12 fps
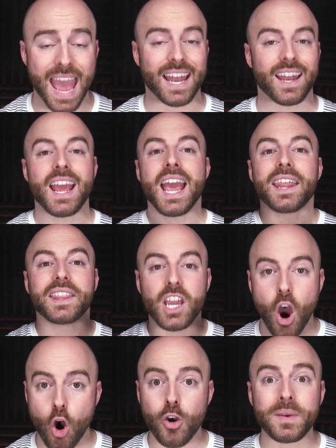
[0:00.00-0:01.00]
men,
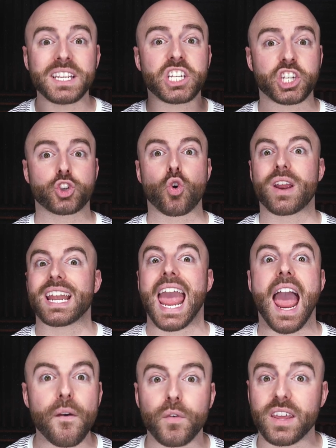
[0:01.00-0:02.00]
the army destroyed
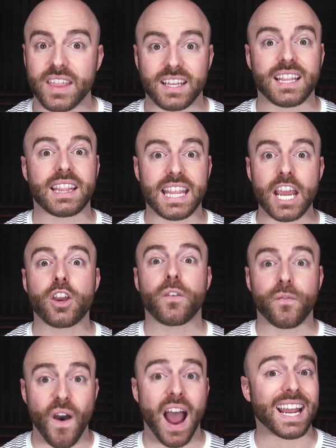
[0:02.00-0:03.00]
everything that they could
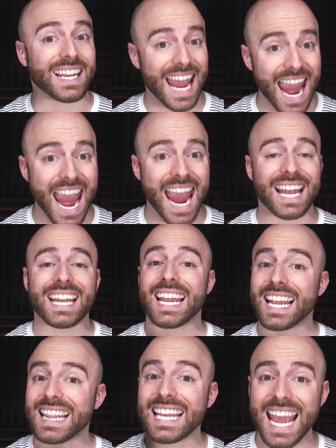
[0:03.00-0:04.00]
find and,
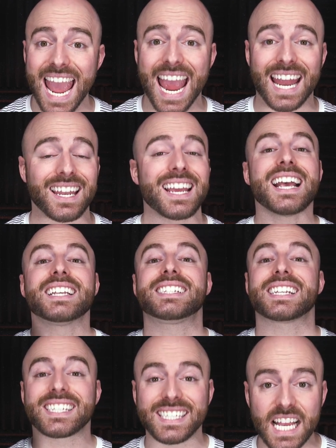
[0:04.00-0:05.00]
in the end,
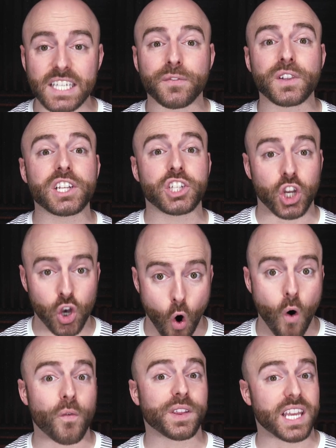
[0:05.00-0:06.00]
successfully took
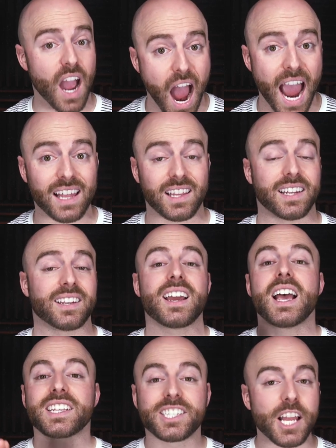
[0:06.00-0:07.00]
over the island,
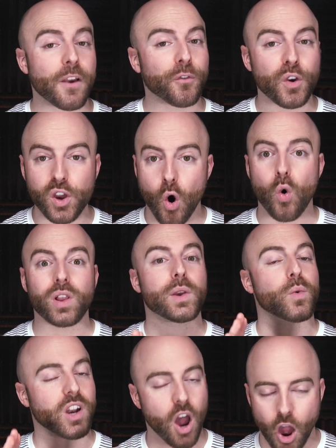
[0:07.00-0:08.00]
suffering only
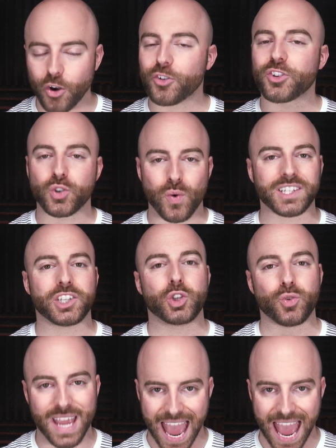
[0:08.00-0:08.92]
122